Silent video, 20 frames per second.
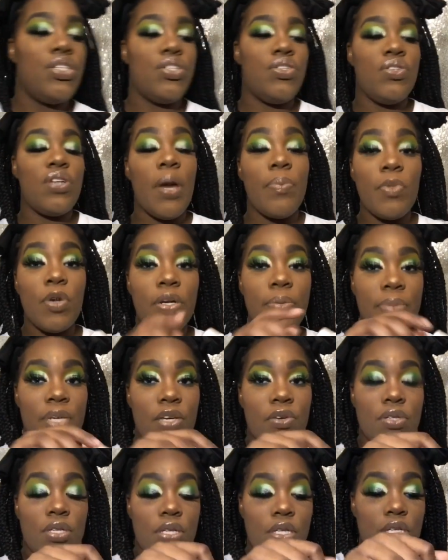that, I'm going to be
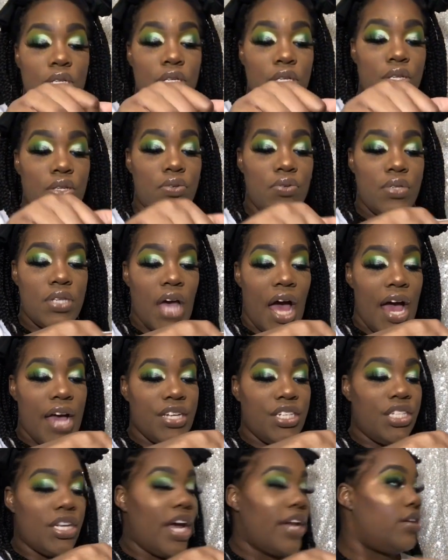using this loose
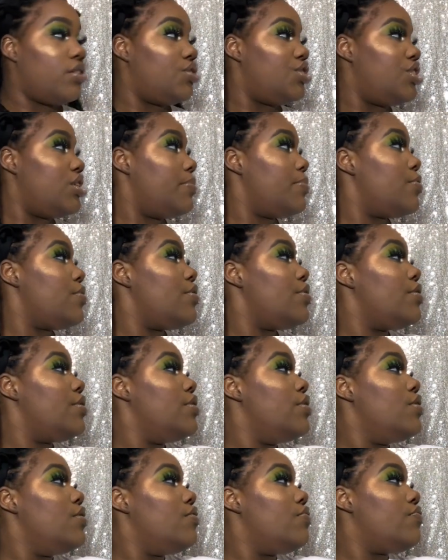eyeshadow shimmer
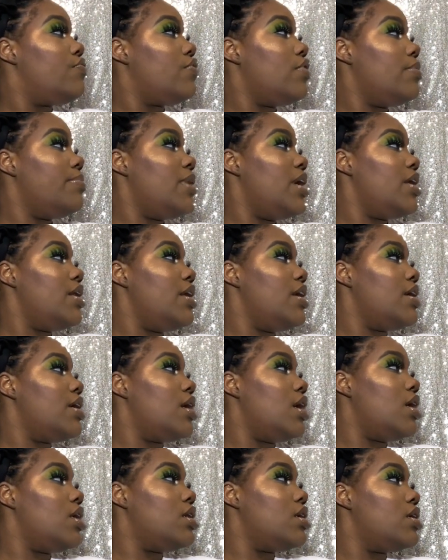from LA
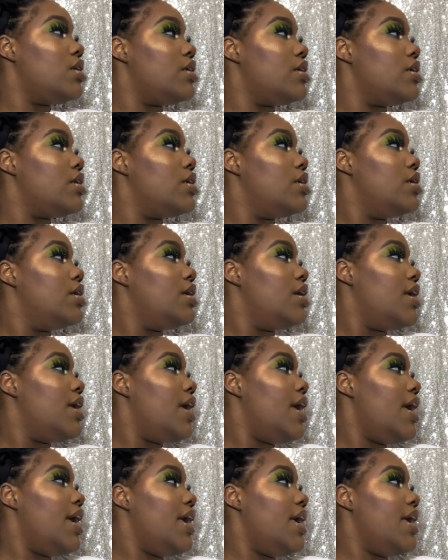Color
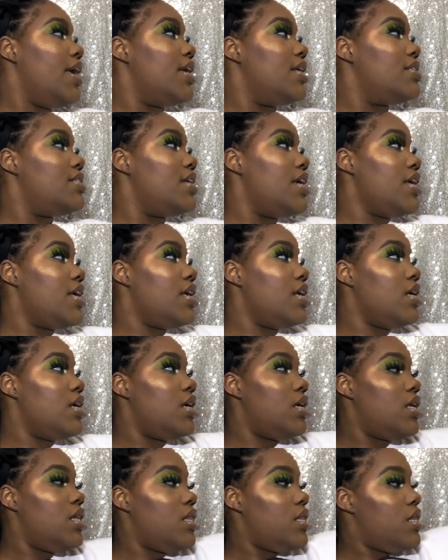and taking
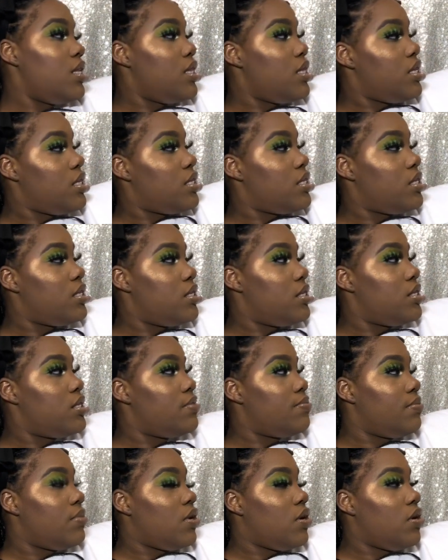this
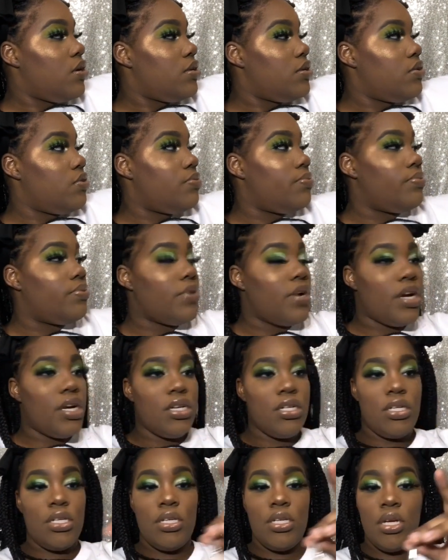small little
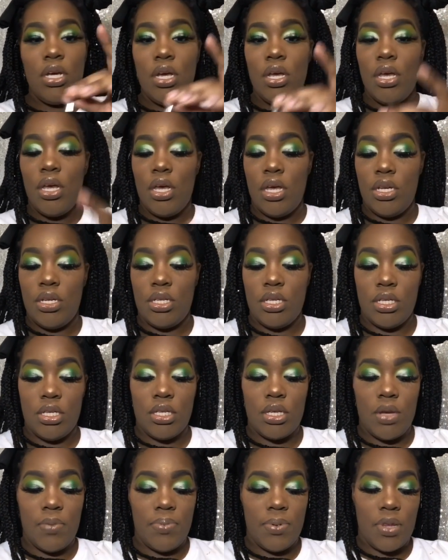brush and just
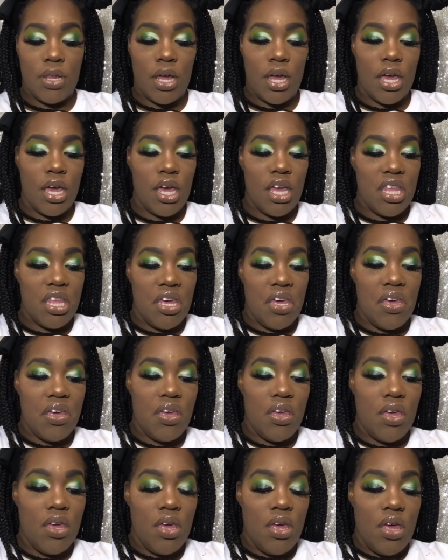applying
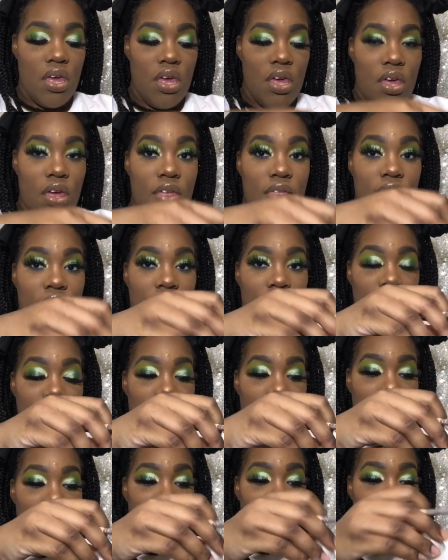that.
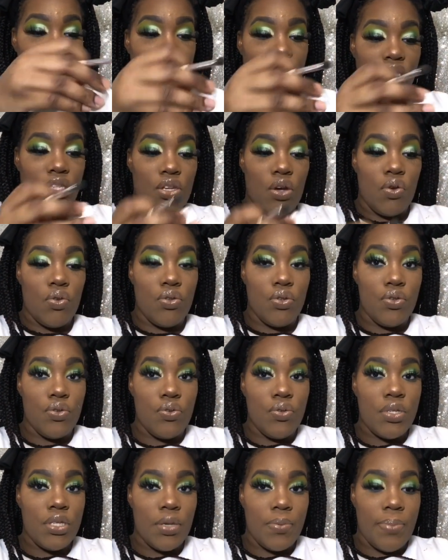Y'all, this is so
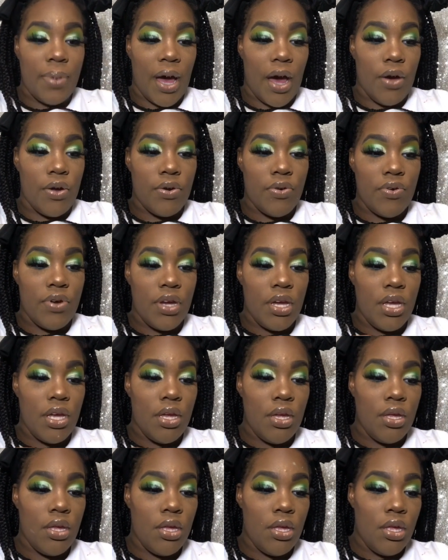loose and powdery,
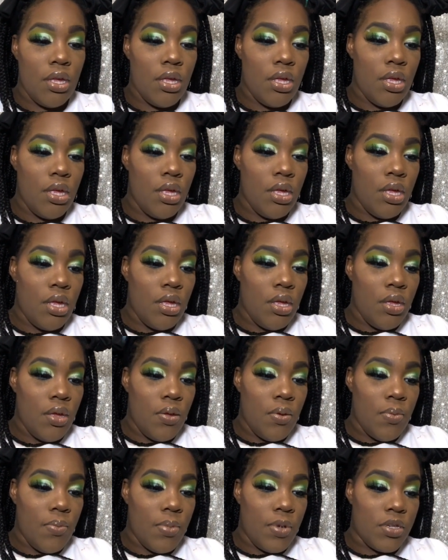
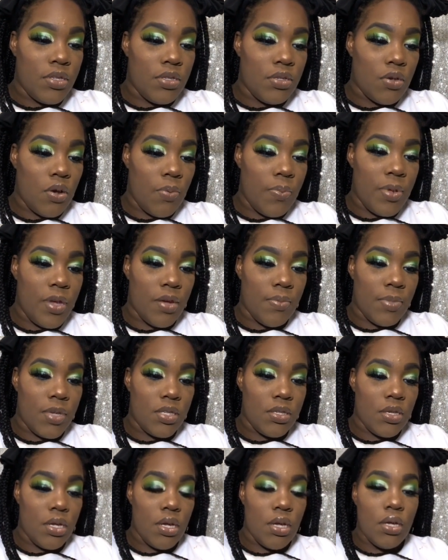but so
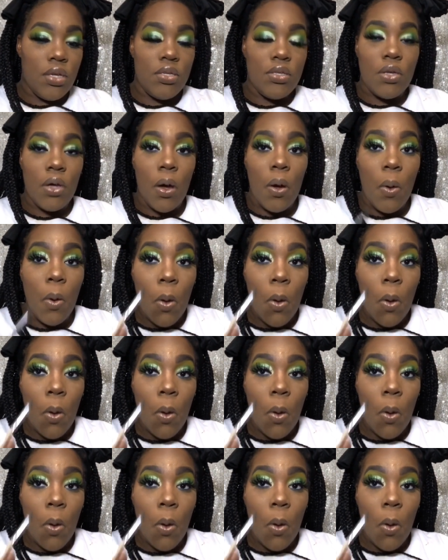pigmented. So